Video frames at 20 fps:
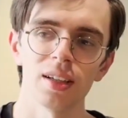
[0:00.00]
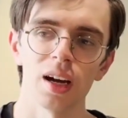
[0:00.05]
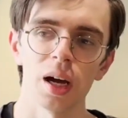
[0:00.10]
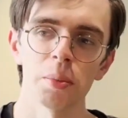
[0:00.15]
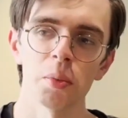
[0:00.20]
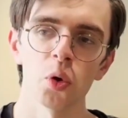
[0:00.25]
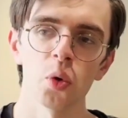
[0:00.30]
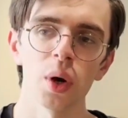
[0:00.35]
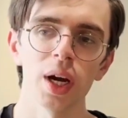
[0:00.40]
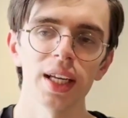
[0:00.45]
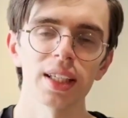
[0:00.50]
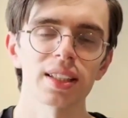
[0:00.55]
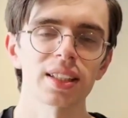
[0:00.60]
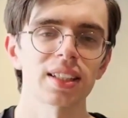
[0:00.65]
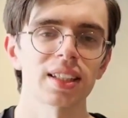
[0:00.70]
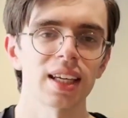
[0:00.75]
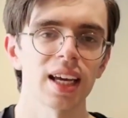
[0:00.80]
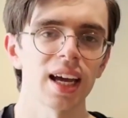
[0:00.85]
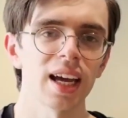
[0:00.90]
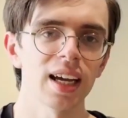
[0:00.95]
I'm always
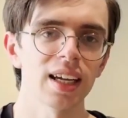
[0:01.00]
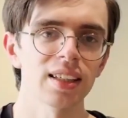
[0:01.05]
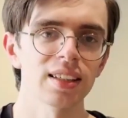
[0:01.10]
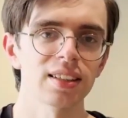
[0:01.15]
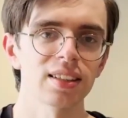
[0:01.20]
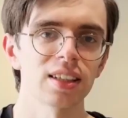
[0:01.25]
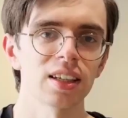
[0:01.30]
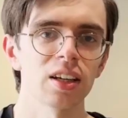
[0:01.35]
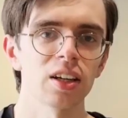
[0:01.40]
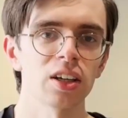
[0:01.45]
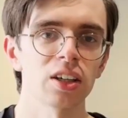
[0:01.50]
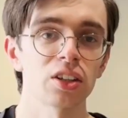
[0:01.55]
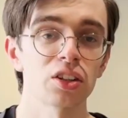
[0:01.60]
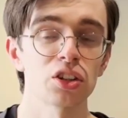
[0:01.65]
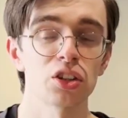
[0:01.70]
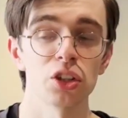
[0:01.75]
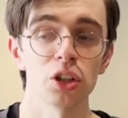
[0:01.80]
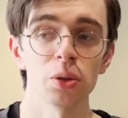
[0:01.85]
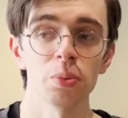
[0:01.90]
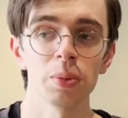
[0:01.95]
scared to look
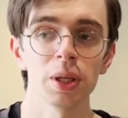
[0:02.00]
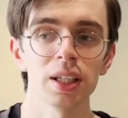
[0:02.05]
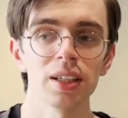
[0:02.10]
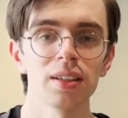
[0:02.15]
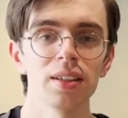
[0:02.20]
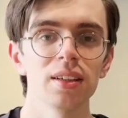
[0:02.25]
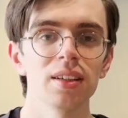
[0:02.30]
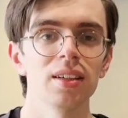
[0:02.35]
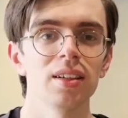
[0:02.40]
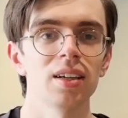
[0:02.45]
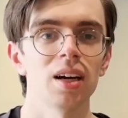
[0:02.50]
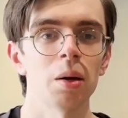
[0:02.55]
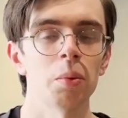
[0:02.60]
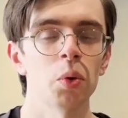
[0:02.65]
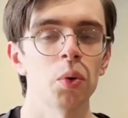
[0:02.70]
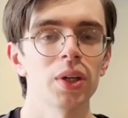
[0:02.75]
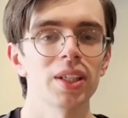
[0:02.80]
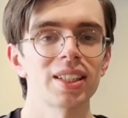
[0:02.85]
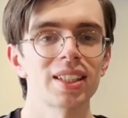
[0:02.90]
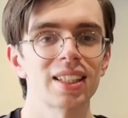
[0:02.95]
stupid. I'm
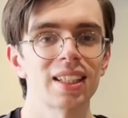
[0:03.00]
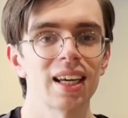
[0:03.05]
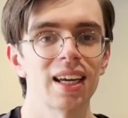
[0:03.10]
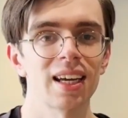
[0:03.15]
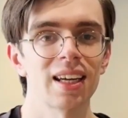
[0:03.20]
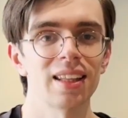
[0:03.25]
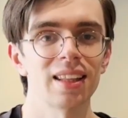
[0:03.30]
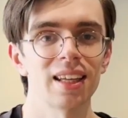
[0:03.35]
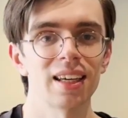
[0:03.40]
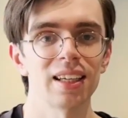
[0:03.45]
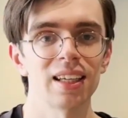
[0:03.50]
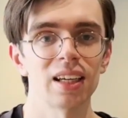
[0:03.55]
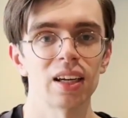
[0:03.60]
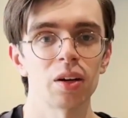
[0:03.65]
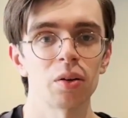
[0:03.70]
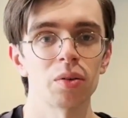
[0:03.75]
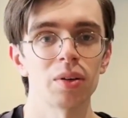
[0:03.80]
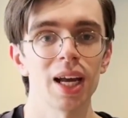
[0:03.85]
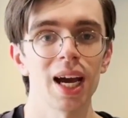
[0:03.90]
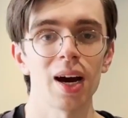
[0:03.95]
always scared that,
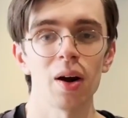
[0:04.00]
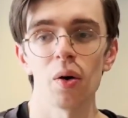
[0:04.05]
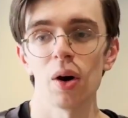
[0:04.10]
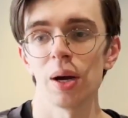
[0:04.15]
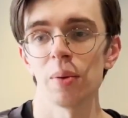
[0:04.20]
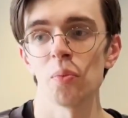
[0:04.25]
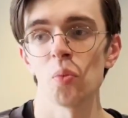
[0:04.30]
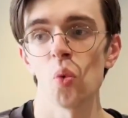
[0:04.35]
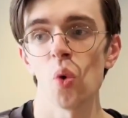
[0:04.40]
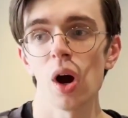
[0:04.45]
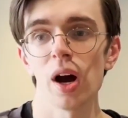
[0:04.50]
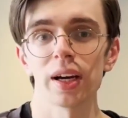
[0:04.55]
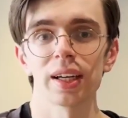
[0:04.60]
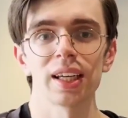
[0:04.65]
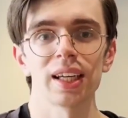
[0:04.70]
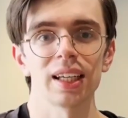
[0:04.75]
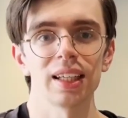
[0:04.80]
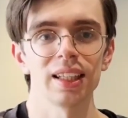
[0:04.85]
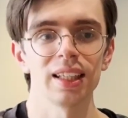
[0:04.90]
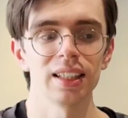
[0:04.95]
now I'm
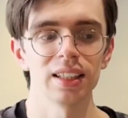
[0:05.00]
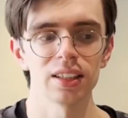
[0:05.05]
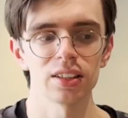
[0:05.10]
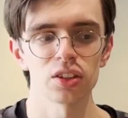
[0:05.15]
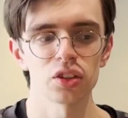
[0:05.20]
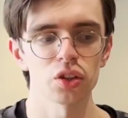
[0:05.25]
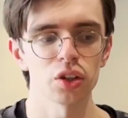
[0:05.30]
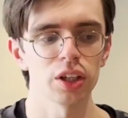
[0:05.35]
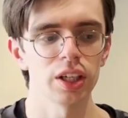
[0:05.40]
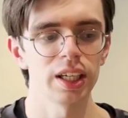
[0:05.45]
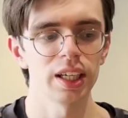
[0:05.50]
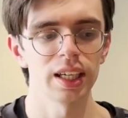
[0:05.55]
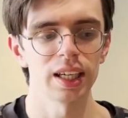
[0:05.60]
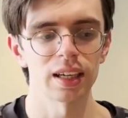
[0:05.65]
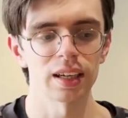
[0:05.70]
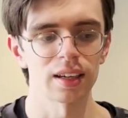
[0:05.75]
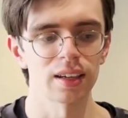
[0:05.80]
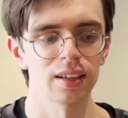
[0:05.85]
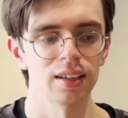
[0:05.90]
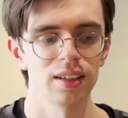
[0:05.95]
working in the industry
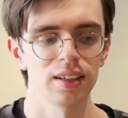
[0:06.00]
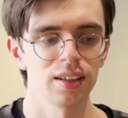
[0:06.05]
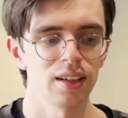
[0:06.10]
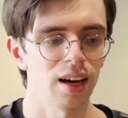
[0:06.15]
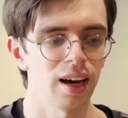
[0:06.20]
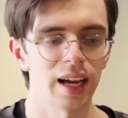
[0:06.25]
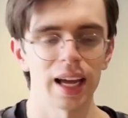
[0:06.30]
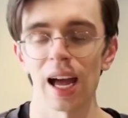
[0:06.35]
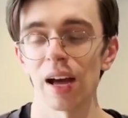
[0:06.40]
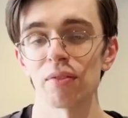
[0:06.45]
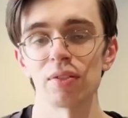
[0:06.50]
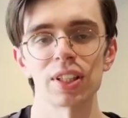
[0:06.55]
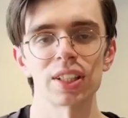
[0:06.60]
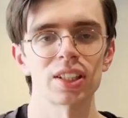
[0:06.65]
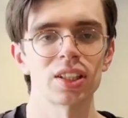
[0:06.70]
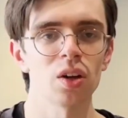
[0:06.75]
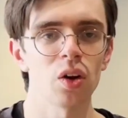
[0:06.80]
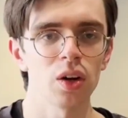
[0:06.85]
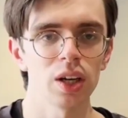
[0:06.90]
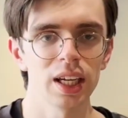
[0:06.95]
and I have
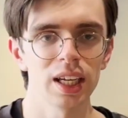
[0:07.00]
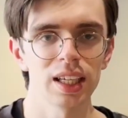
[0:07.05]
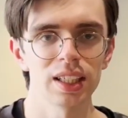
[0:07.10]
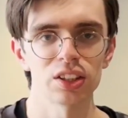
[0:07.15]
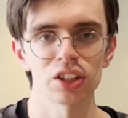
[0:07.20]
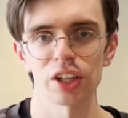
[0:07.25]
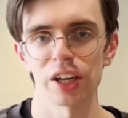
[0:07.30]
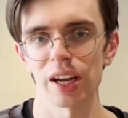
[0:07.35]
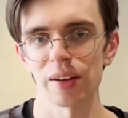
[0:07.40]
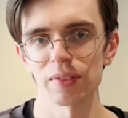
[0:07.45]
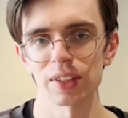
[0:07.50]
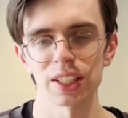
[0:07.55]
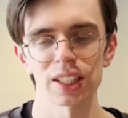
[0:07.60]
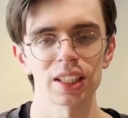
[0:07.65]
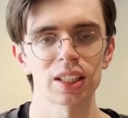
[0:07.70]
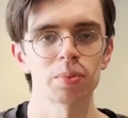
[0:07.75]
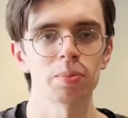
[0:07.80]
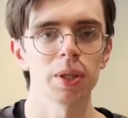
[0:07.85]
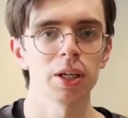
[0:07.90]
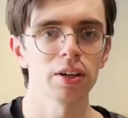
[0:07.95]
this knowledge and I have this
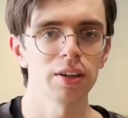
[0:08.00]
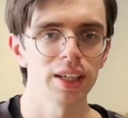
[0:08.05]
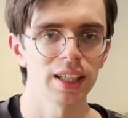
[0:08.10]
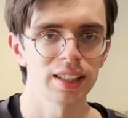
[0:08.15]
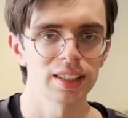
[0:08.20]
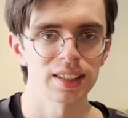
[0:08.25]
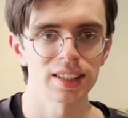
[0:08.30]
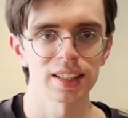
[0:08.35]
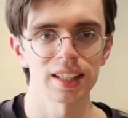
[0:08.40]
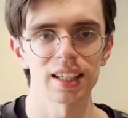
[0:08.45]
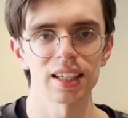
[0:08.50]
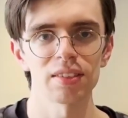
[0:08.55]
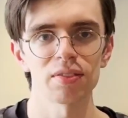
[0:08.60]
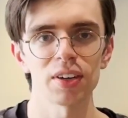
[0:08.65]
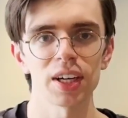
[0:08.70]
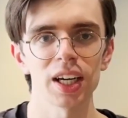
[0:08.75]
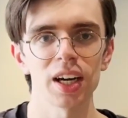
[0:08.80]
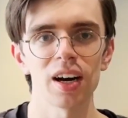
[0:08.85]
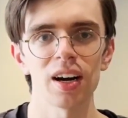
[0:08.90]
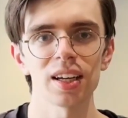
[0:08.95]
experience, that if
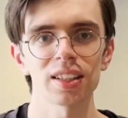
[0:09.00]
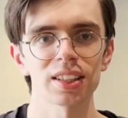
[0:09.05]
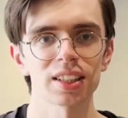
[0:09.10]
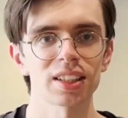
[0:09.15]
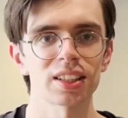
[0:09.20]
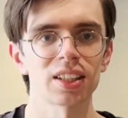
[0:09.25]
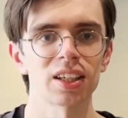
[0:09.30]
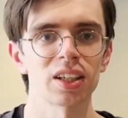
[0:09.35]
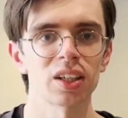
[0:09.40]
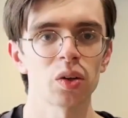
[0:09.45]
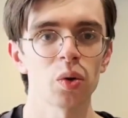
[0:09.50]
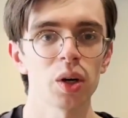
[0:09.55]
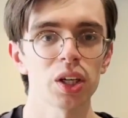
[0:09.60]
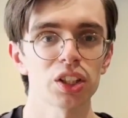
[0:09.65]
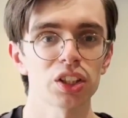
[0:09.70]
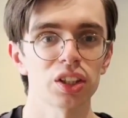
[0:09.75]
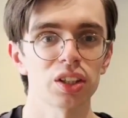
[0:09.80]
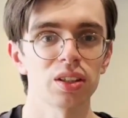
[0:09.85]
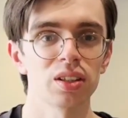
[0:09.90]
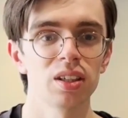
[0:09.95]
I ask a certain
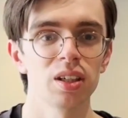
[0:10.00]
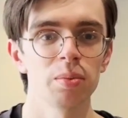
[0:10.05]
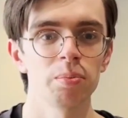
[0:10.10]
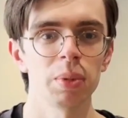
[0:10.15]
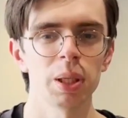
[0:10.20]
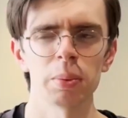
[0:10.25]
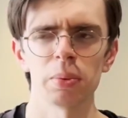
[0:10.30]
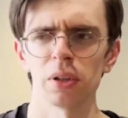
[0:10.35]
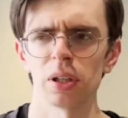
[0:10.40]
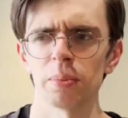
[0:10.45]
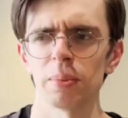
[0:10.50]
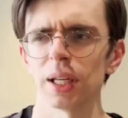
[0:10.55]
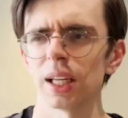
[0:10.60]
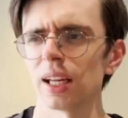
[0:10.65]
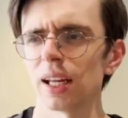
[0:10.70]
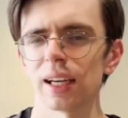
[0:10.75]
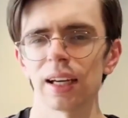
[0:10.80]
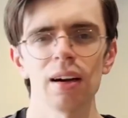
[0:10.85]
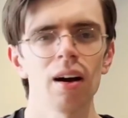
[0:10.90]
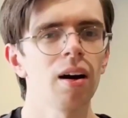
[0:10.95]
question, people are going to be
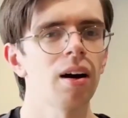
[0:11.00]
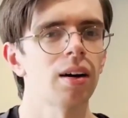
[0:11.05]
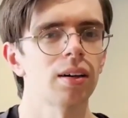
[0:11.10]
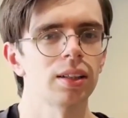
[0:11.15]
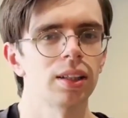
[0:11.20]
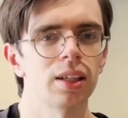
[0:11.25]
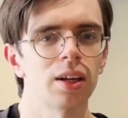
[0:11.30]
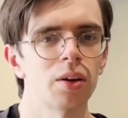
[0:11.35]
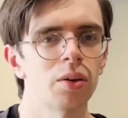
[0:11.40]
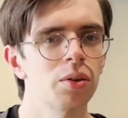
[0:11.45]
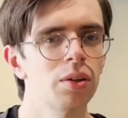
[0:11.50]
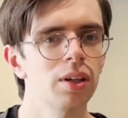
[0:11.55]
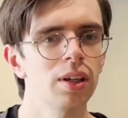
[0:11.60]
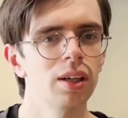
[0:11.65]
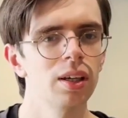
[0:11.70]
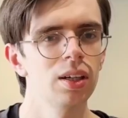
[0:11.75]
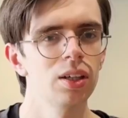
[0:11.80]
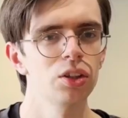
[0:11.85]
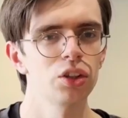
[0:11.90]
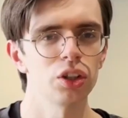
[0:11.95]
like,
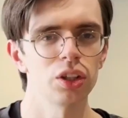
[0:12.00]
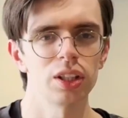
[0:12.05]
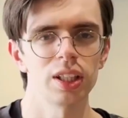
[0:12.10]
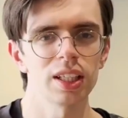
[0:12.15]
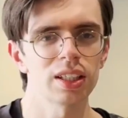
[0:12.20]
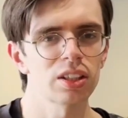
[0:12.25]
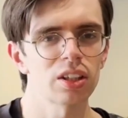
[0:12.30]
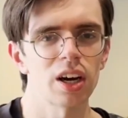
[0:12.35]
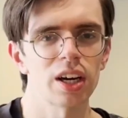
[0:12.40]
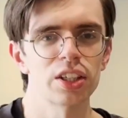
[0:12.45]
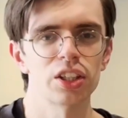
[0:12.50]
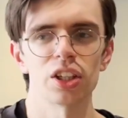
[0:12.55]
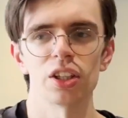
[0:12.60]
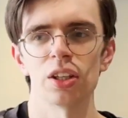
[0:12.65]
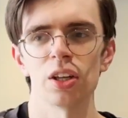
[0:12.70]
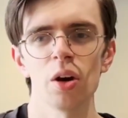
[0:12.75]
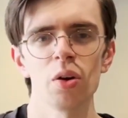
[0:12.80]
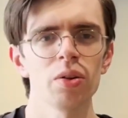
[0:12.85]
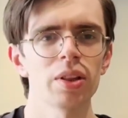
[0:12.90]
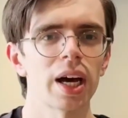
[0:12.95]
oh, this guy should
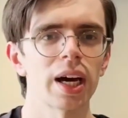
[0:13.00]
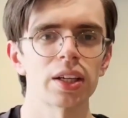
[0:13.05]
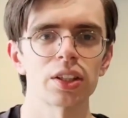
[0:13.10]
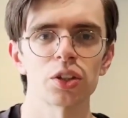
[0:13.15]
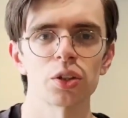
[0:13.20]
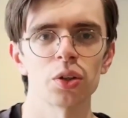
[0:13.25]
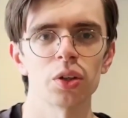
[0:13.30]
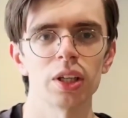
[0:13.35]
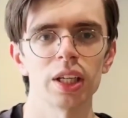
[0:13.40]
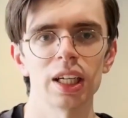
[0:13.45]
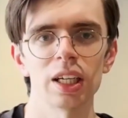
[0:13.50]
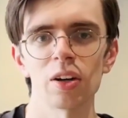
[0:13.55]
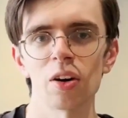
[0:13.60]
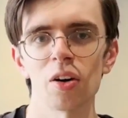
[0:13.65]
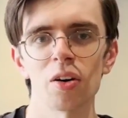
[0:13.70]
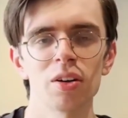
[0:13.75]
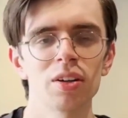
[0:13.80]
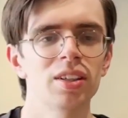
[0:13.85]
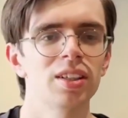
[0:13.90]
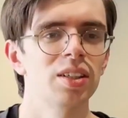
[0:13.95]
know that surely,
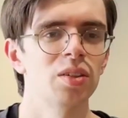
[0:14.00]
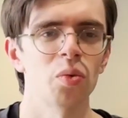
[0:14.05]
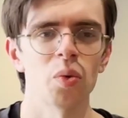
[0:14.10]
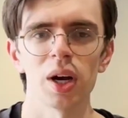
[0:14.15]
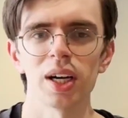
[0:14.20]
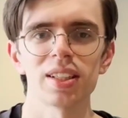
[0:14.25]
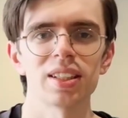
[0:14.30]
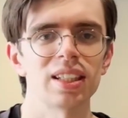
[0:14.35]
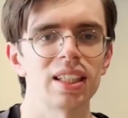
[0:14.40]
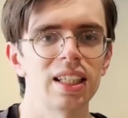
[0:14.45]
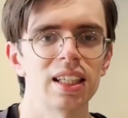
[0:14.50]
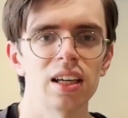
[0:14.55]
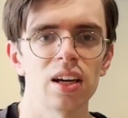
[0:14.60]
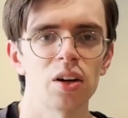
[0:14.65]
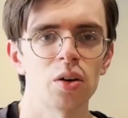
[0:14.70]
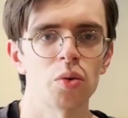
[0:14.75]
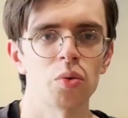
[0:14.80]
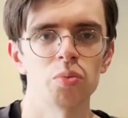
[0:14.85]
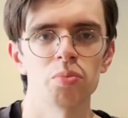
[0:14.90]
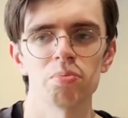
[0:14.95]
or why doesn't he
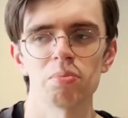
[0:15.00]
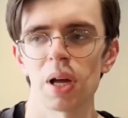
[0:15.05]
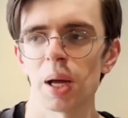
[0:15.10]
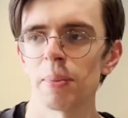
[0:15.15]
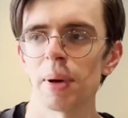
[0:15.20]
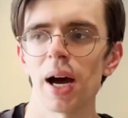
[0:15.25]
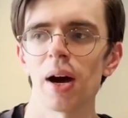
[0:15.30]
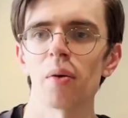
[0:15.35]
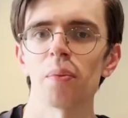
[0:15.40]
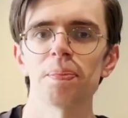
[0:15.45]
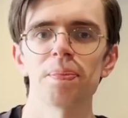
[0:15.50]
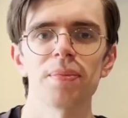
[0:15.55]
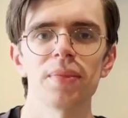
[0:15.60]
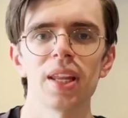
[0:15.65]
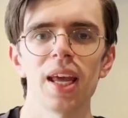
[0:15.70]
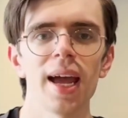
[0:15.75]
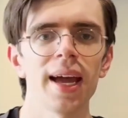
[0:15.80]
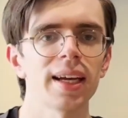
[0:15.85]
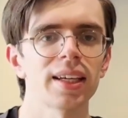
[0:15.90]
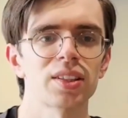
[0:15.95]
know about
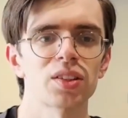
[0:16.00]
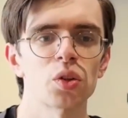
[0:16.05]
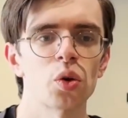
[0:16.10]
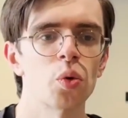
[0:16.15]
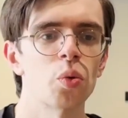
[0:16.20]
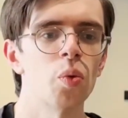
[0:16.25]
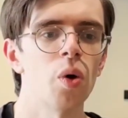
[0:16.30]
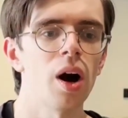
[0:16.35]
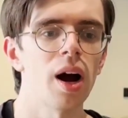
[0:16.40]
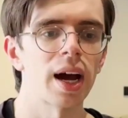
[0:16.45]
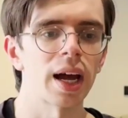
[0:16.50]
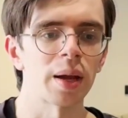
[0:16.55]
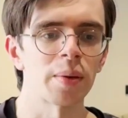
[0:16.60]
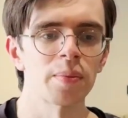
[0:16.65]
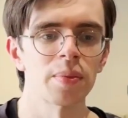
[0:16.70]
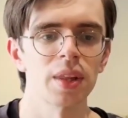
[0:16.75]
X or Y?